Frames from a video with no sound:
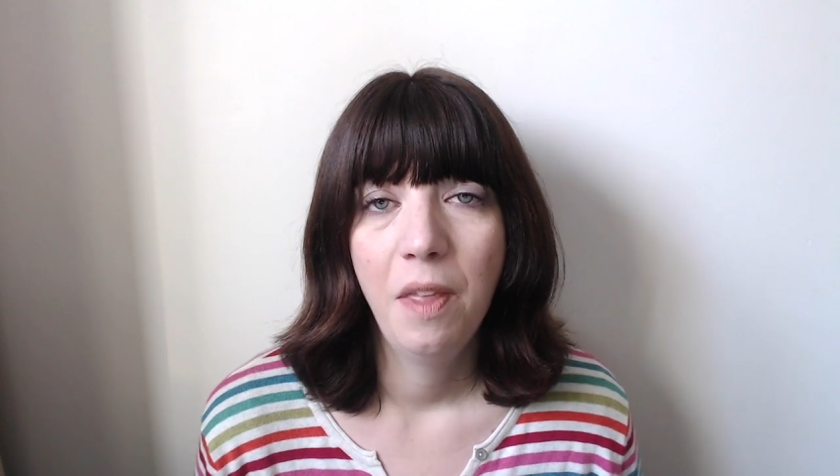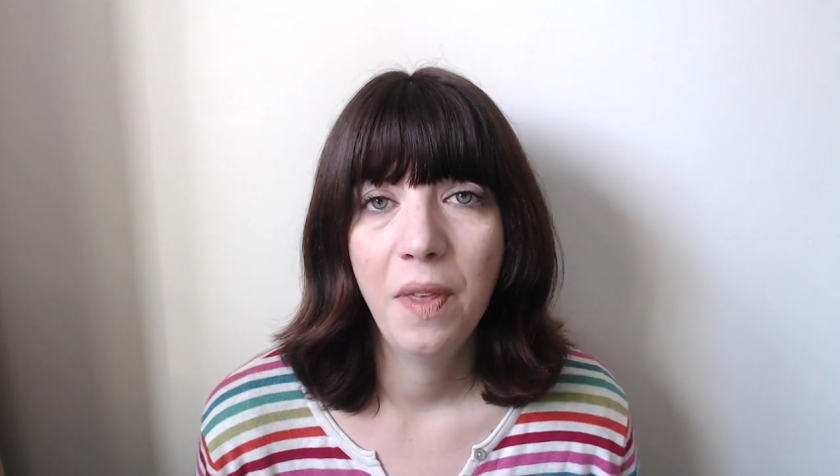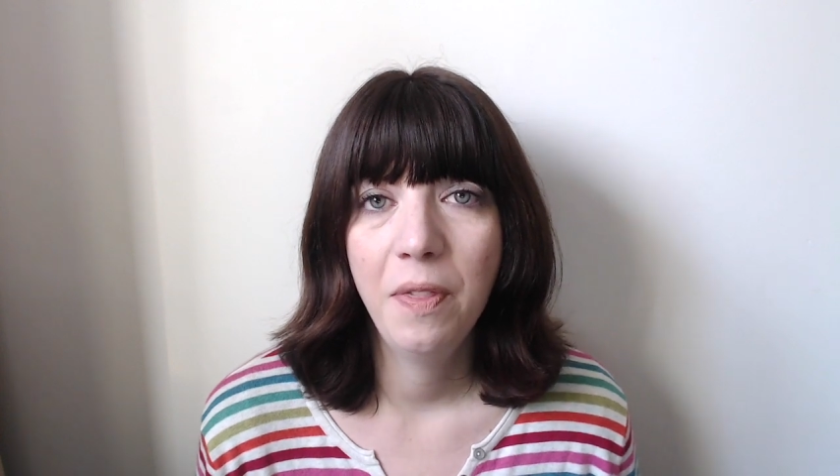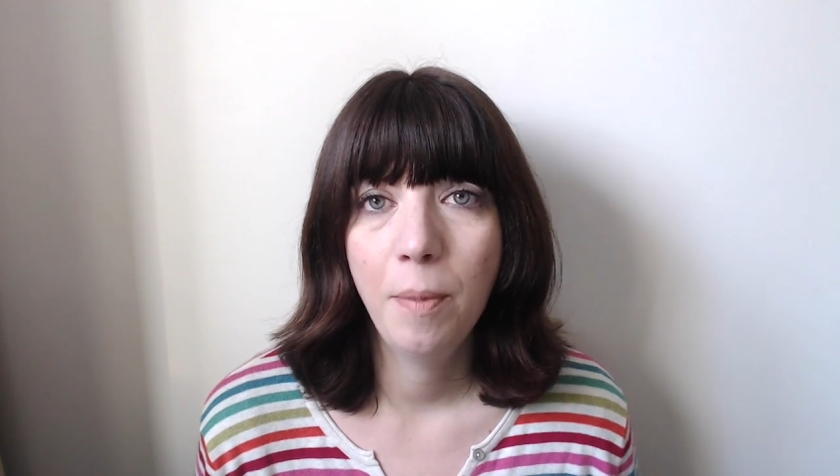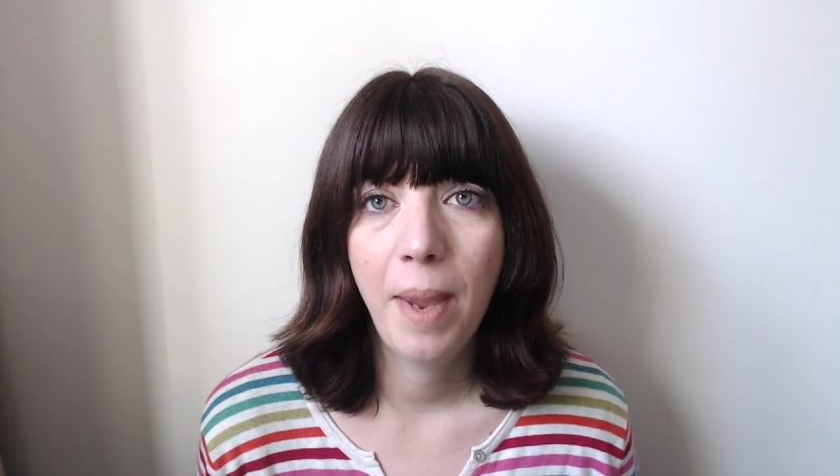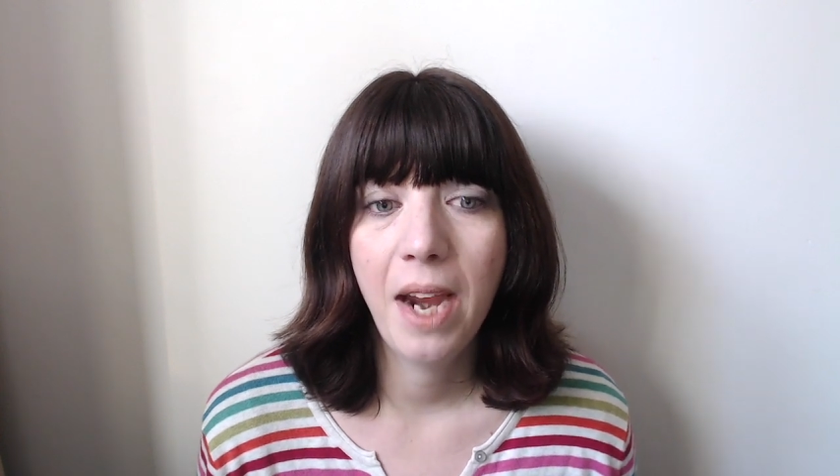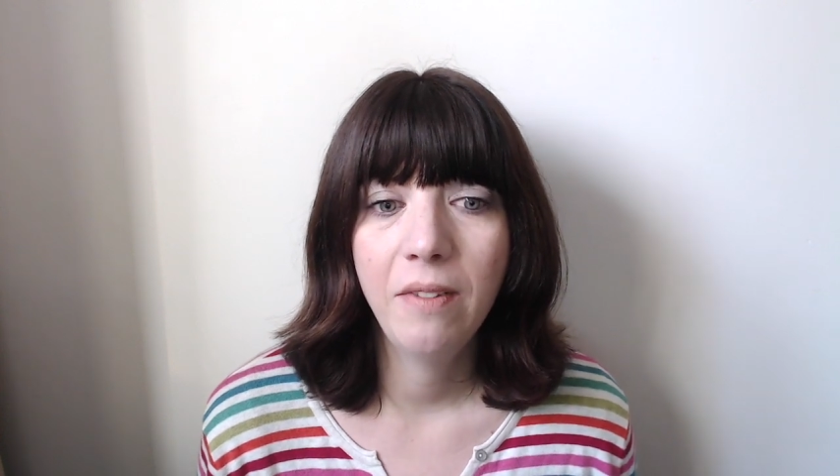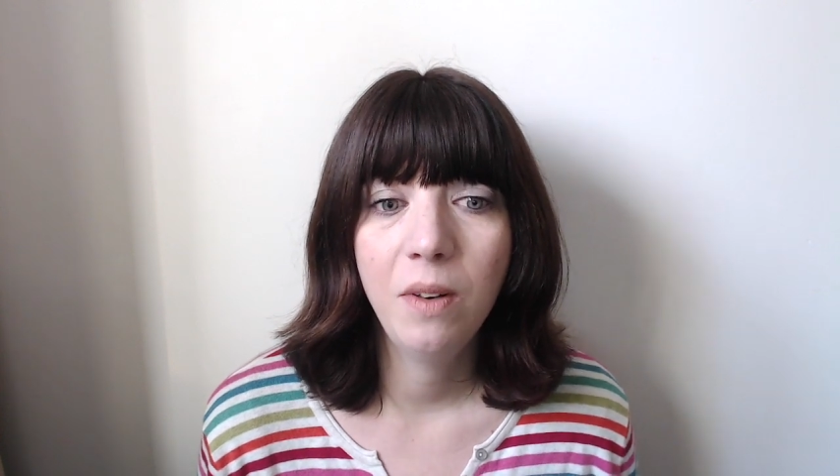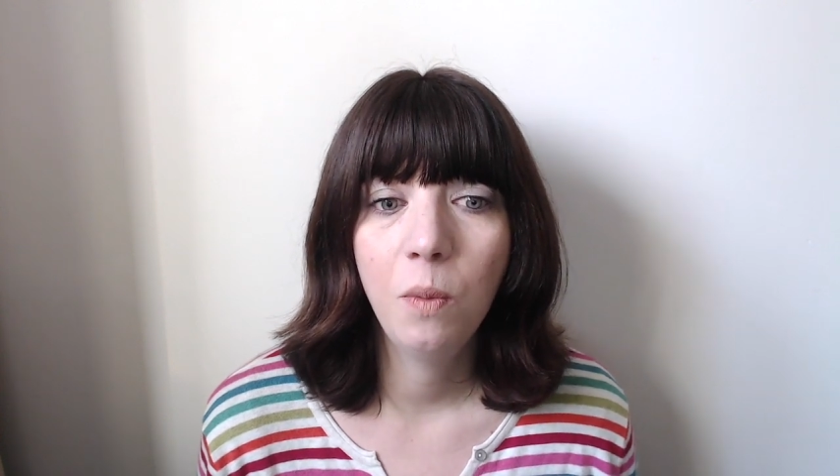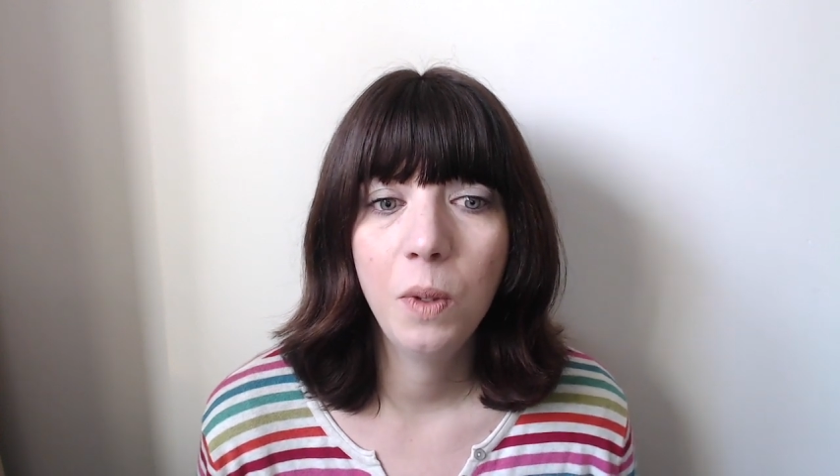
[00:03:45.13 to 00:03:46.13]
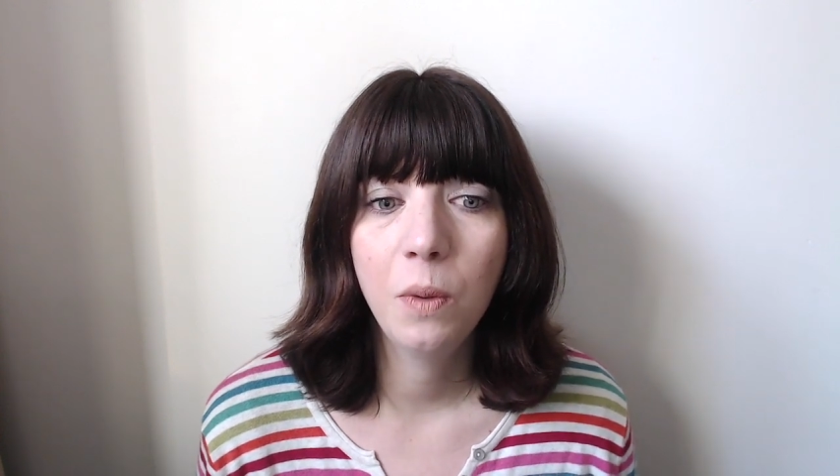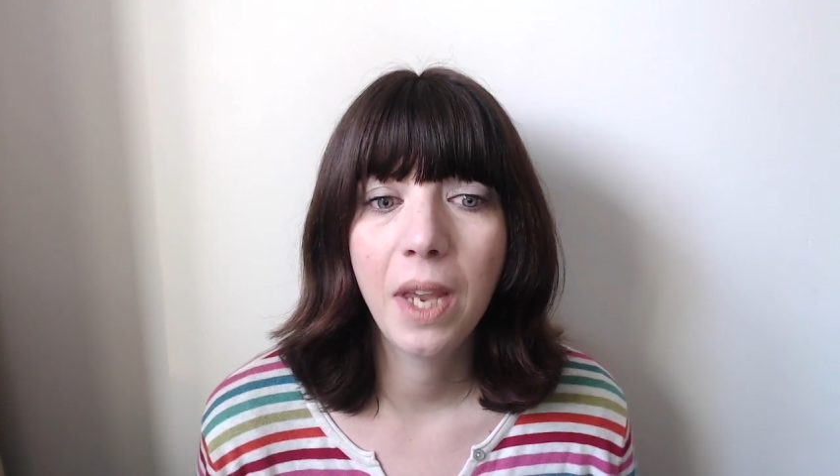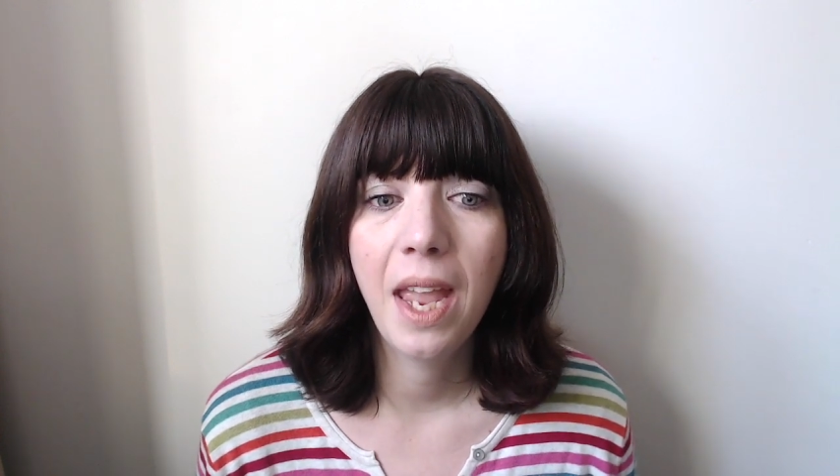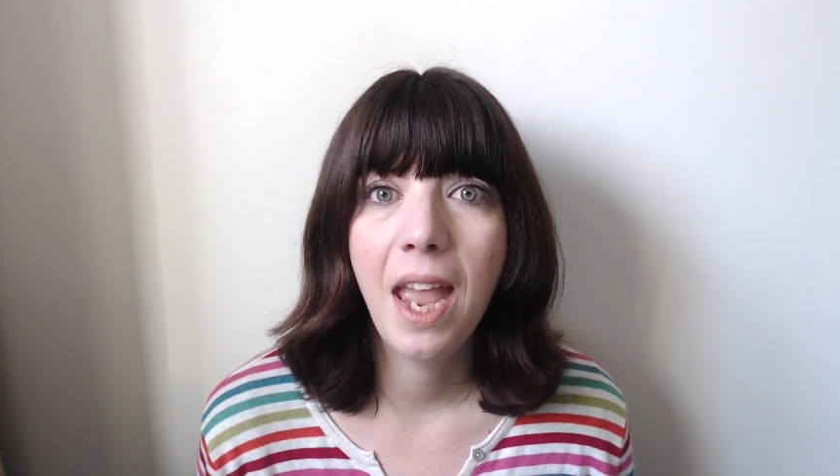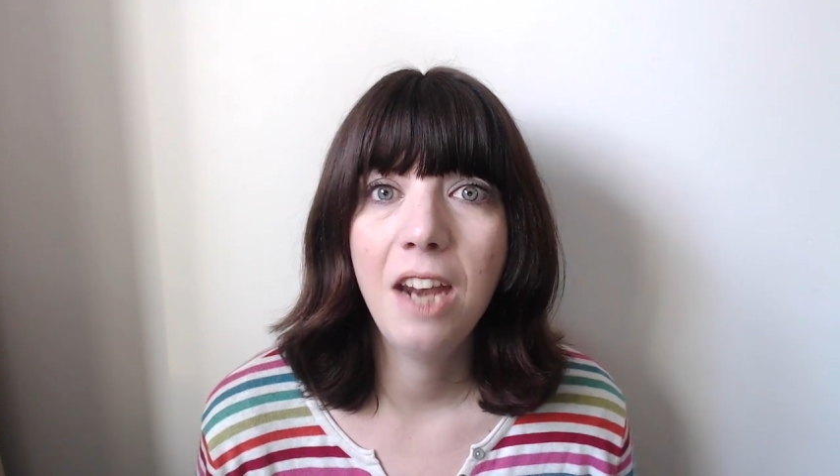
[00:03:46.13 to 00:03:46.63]
then the parent will
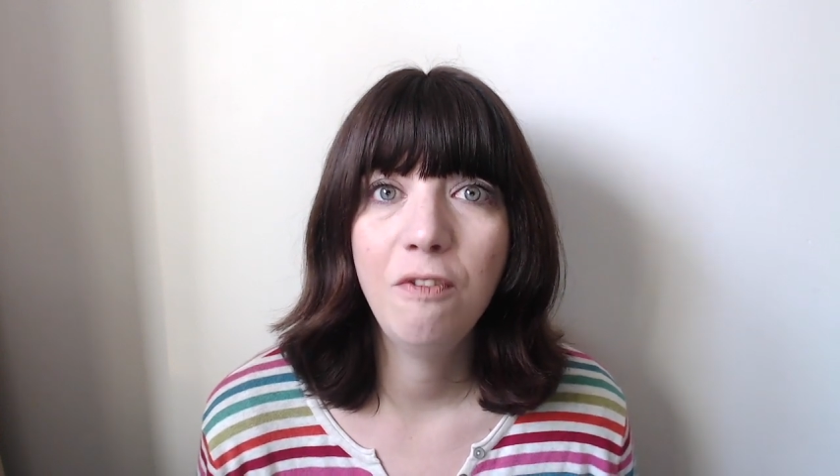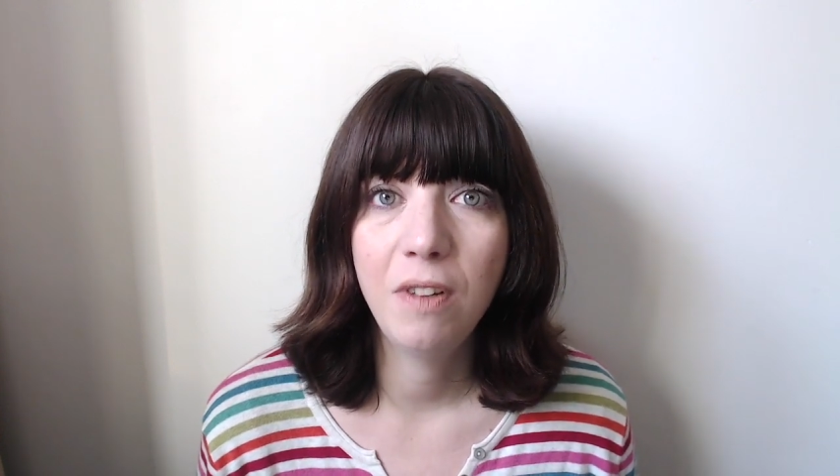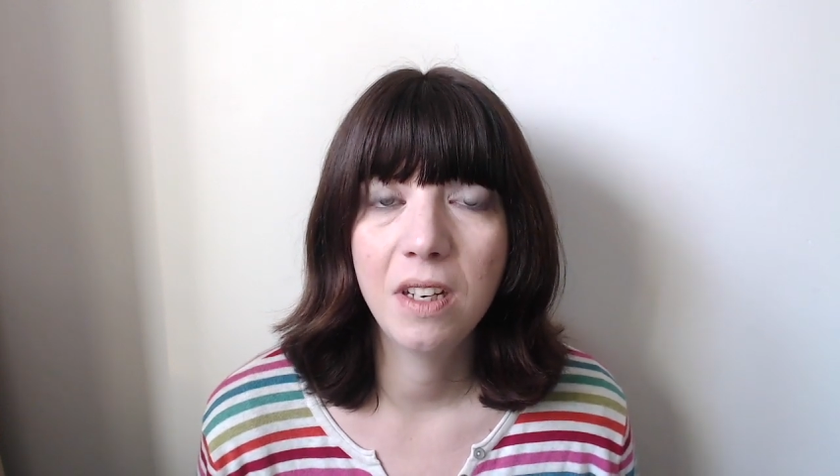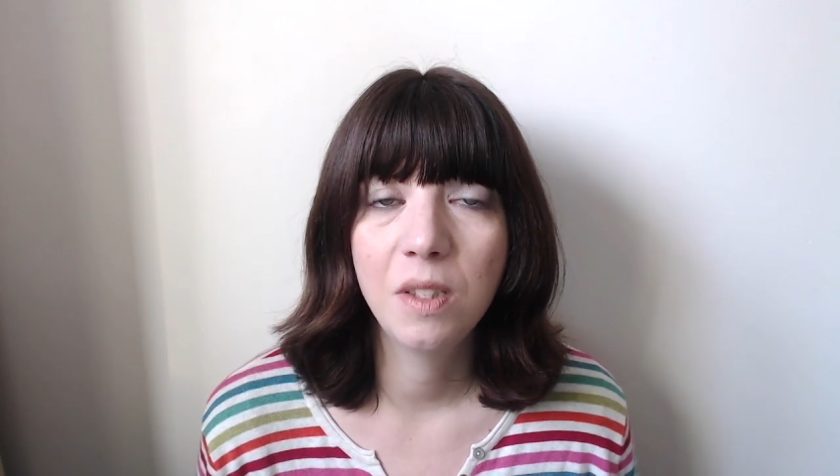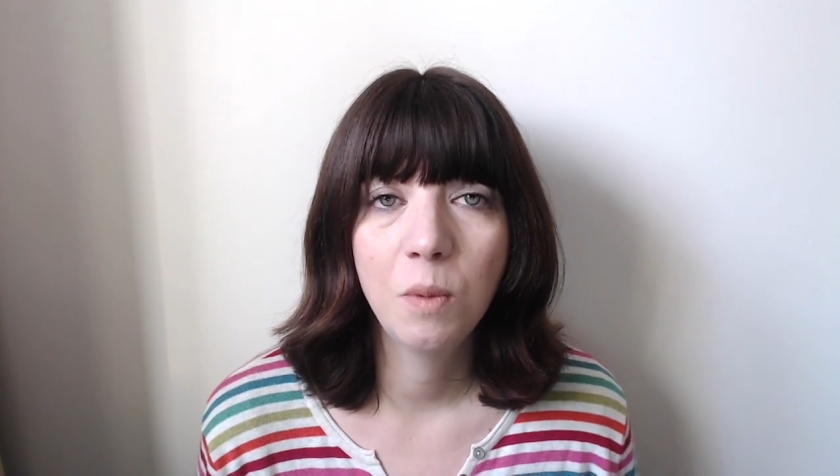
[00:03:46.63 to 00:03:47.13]
get envious,